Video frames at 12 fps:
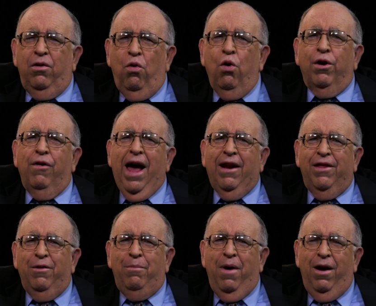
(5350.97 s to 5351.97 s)
Order Out
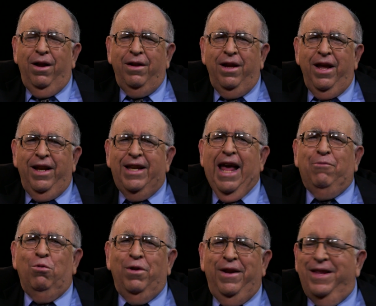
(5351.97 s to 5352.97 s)
of the Mud,
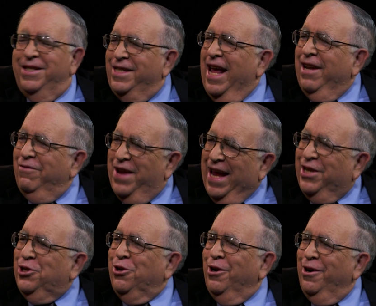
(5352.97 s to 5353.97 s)
Deadwood in the State of
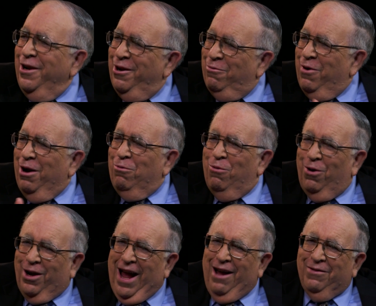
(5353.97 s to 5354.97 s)
Nature, where I
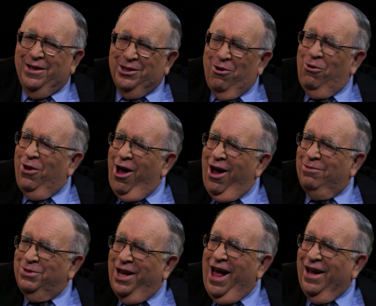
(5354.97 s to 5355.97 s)
work out this whole
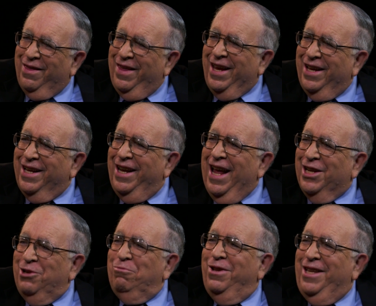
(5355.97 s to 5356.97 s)
Hobbes Locke thing in
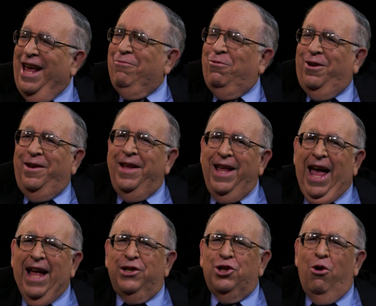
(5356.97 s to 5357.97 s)
connection with Deadwood
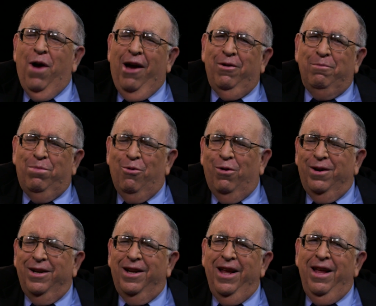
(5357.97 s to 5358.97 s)
and show how
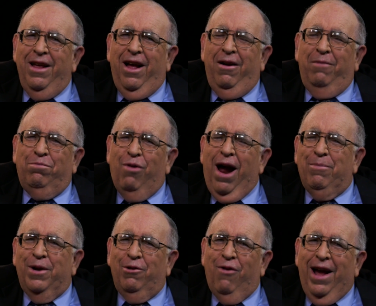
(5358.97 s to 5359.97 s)
important
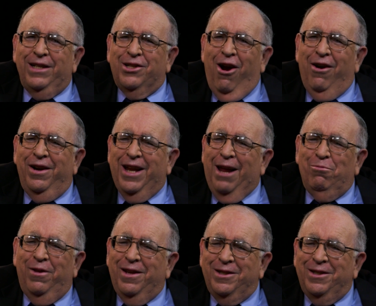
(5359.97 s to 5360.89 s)
property rights are in Deadwood.